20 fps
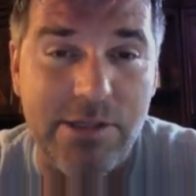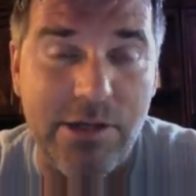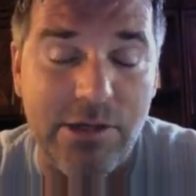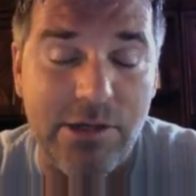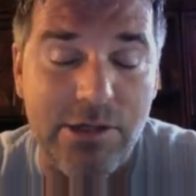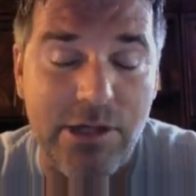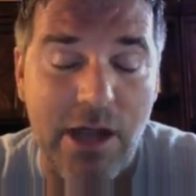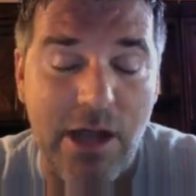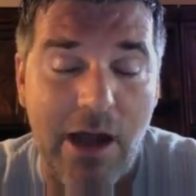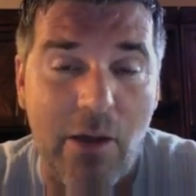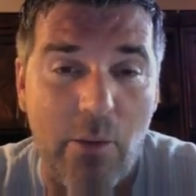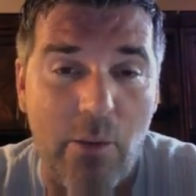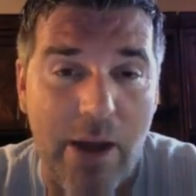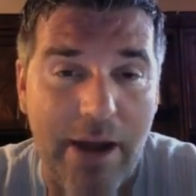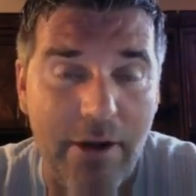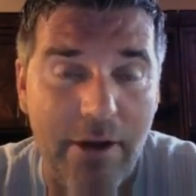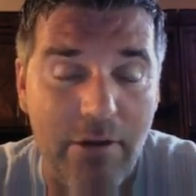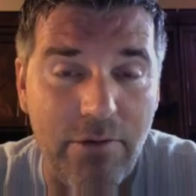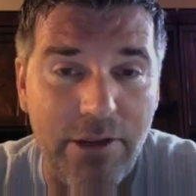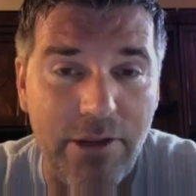He said, I
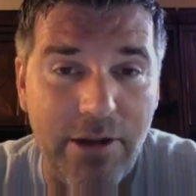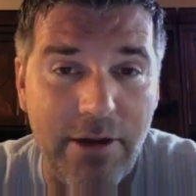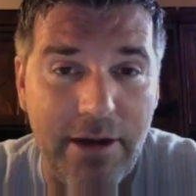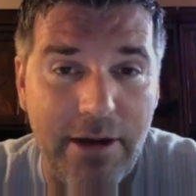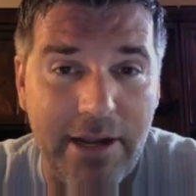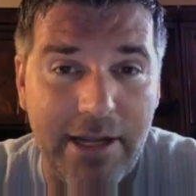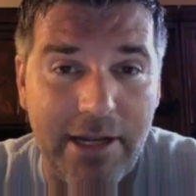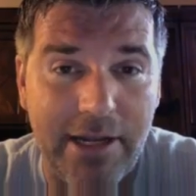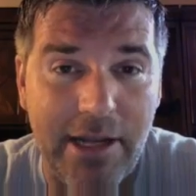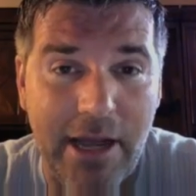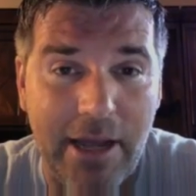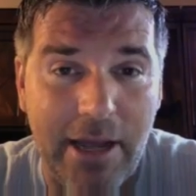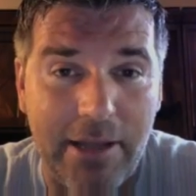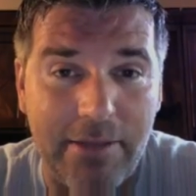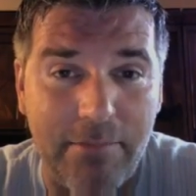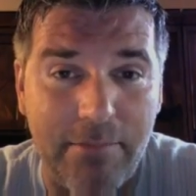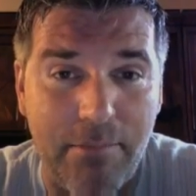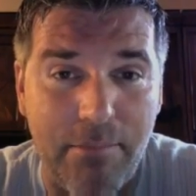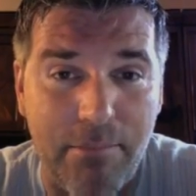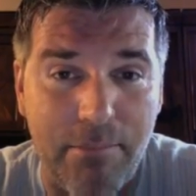ran over there and
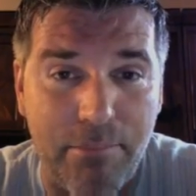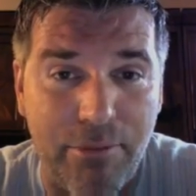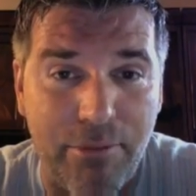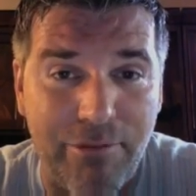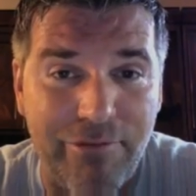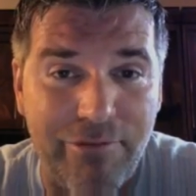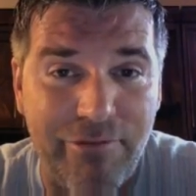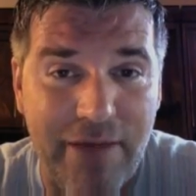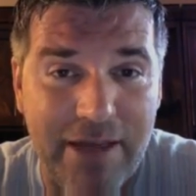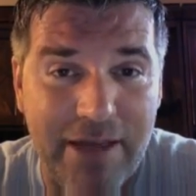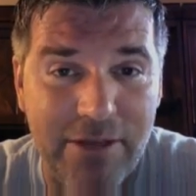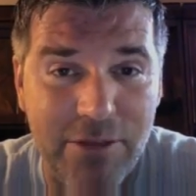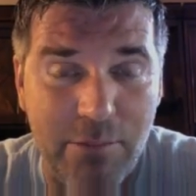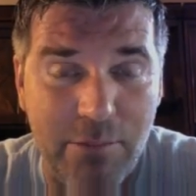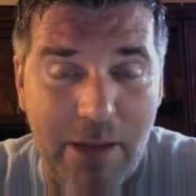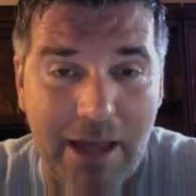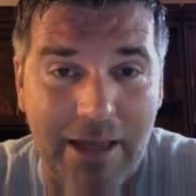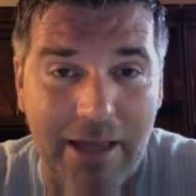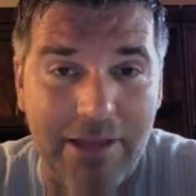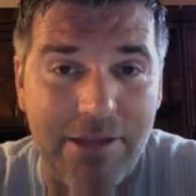I
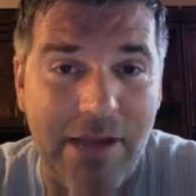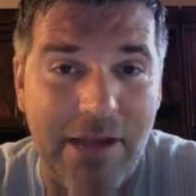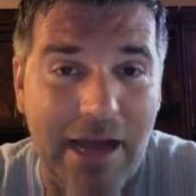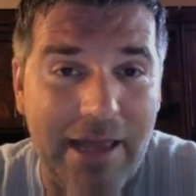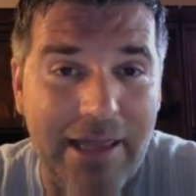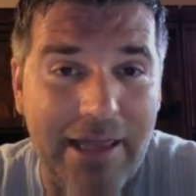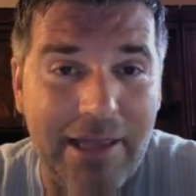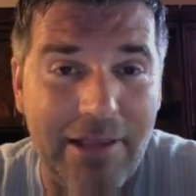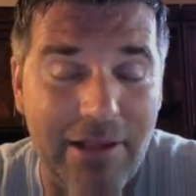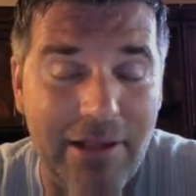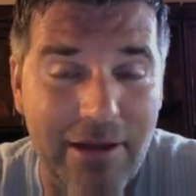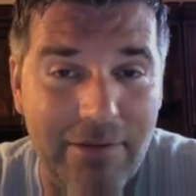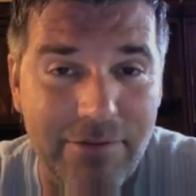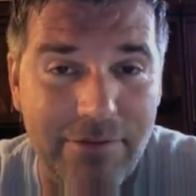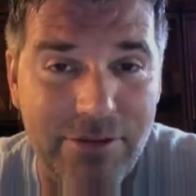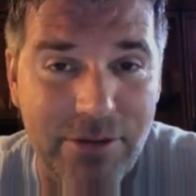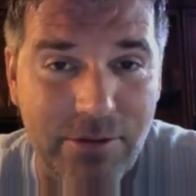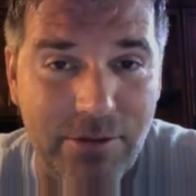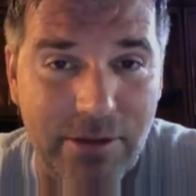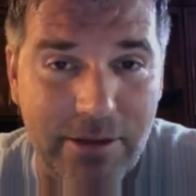professed my undying
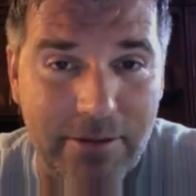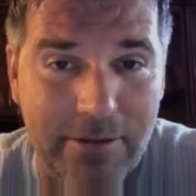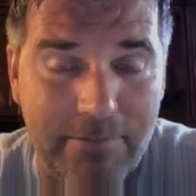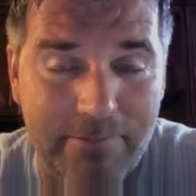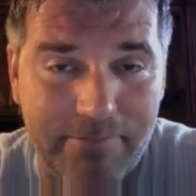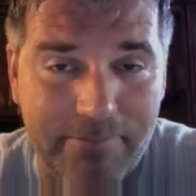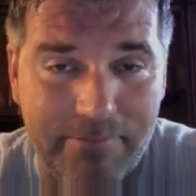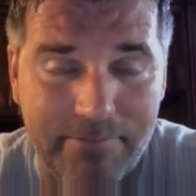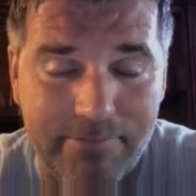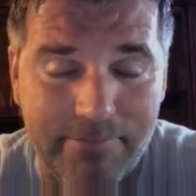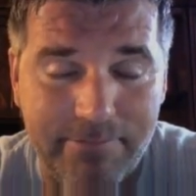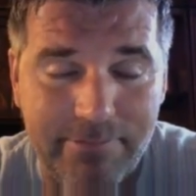love to him.